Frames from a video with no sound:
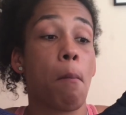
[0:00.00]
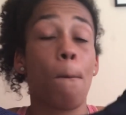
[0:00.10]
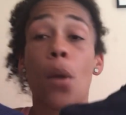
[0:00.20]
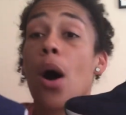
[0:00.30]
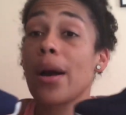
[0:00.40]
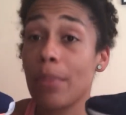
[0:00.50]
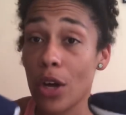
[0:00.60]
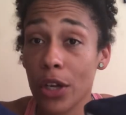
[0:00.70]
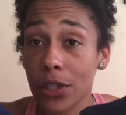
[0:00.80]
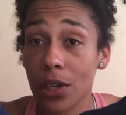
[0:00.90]
My
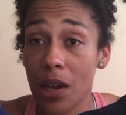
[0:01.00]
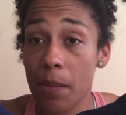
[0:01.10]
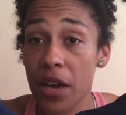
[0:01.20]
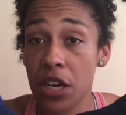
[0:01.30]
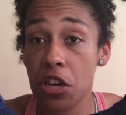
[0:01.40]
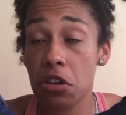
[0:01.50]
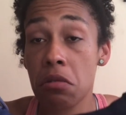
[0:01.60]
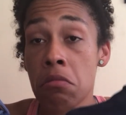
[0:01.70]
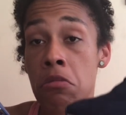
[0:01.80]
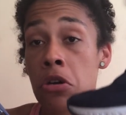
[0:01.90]
personal
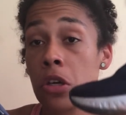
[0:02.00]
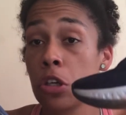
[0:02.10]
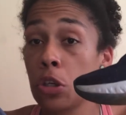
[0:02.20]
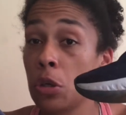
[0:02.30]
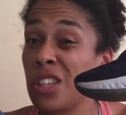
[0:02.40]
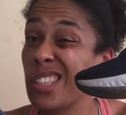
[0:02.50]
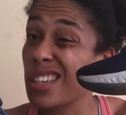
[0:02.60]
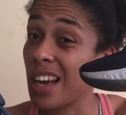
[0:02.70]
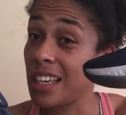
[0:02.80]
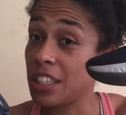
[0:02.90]
opinion,
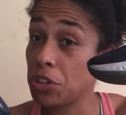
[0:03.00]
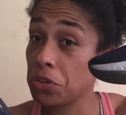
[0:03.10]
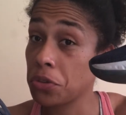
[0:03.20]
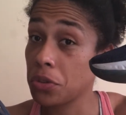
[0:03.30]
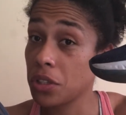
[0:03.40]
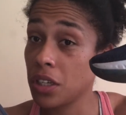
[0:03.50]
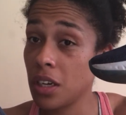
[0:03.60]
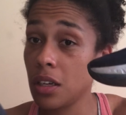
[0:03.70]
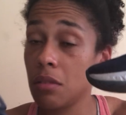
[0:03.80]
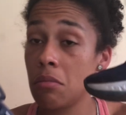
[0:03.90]
slightly
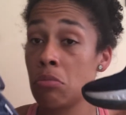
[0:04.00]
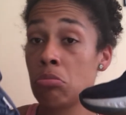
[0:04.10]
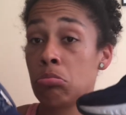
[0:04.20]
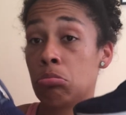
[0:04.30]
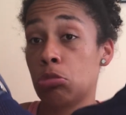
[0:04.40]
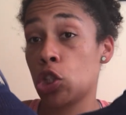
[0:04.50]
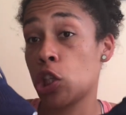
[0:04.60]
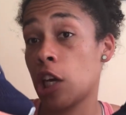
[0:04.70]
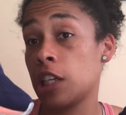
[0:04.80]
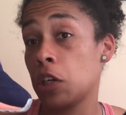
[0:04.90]
shorter,
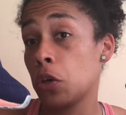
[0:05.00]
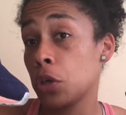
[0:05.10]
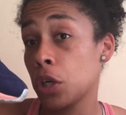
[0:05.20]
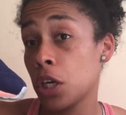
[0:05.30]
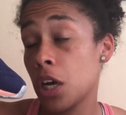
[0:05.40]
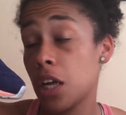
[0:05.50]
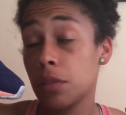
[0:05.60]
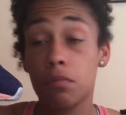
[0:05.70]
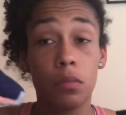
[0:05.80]
slightly longer,